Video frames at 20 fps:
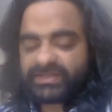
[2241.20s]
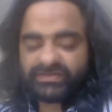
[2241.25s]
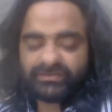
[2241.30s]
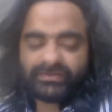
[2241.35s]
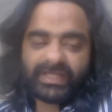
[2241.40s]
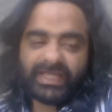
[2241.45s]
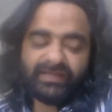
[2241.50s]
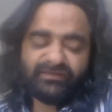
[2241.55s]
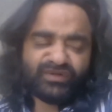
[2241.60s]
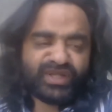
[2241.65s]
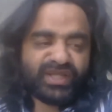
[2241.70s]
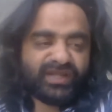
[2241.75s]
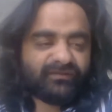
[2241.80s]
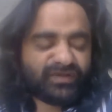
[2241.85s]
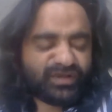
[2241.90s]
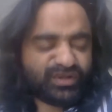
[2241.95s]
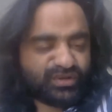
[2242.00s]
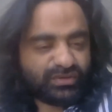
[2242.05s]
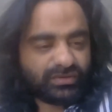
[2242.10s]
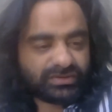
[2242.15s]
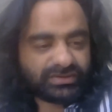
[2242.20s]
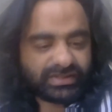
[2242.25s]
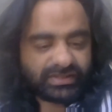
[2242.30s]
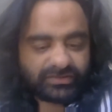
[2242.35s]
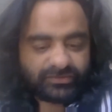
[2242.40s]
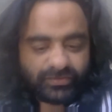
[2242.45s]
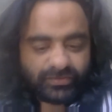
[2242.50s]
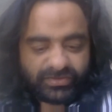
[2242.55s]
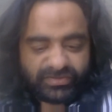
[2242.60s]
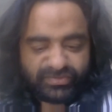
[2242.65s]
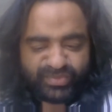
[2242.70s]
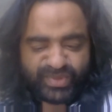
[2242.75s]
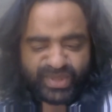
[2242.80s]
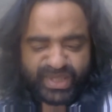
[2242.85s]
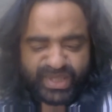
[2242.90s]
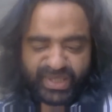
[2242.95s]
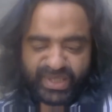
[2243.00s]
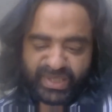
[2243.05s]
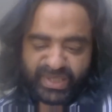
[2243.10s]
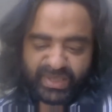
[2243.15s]
so even though this was
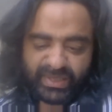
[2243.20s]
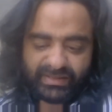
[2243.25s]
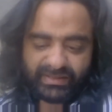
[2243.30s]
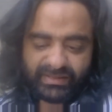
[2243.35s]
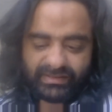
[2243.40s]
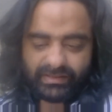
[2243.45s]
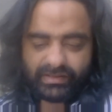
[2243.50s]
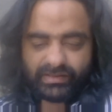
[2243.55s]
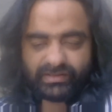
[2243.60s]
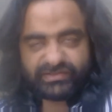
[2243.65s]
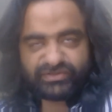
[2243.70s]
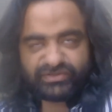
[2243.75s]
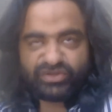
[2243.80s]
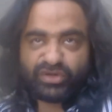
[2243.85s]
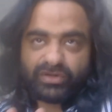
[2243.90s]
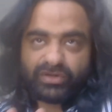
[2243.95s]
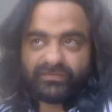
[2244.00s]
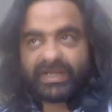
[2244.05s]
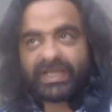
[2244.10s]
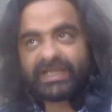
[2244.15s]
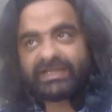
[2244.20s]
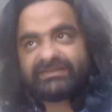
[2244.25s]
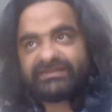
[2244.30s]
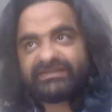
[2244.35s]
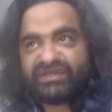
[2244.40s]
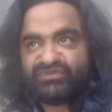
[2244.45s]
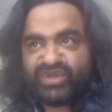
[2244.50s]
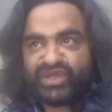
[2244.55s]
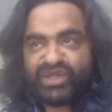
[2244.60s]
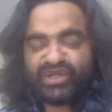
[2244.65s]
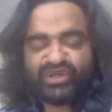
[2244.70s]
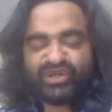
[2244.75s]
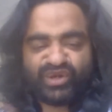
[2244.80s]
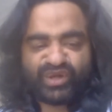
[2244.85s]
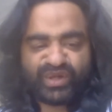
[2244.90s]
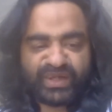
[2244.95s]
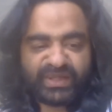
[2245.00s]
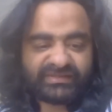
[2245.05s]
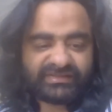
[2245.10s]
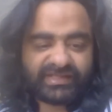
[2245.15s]
my sort of like
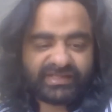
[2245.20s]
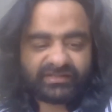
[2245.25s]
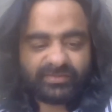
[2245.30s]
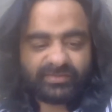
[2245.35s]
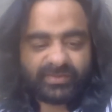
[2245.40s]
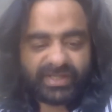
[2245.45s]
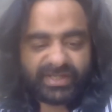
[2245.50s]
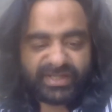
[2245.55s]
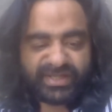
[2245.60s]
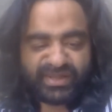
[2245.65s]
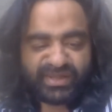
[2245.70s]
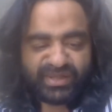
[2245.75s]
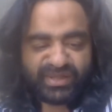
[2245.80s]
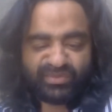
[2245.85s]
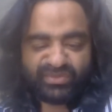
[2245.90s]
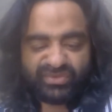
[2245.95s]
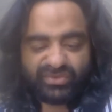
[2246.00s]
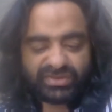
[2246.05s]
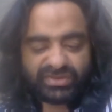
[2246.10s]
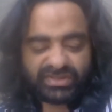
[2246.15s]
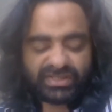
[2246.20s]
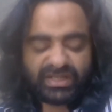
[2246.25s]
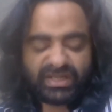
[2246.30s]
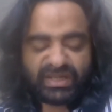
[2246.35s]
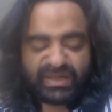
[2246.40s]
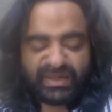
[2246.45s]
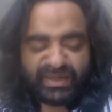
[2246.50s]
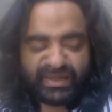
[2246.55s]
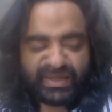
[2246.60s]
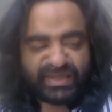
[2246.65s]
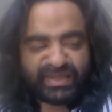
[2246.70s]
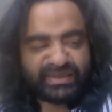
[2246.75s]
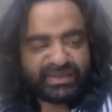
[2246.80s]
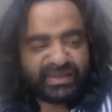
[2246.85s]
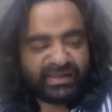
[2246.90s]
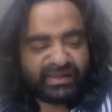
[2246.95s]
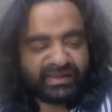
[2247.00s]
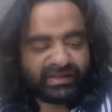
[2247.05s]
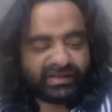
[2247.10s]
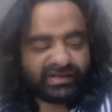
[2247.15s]
semi-longest expedition in both Arctic
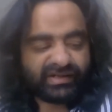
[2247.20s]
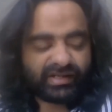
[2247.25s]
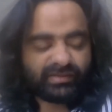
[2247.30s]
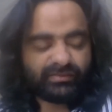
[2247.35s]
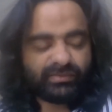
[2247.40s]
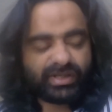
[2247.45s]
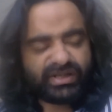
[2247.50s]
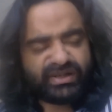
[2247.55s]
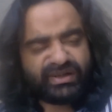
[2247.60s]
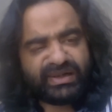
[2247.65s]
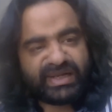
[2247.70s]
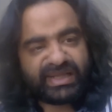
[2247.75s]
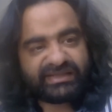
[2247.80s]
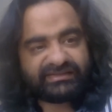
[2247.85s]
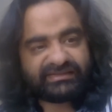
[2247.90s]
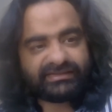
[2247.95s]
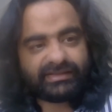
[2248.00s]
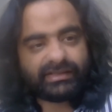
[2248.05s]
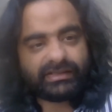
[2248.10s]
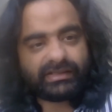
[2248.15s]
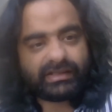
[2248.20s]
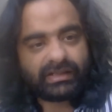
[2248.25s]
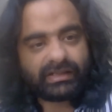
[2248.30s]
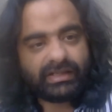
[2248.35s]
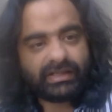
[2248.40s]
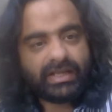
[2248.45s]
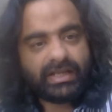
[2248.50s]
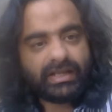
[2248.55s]
and the Antarctic, but next year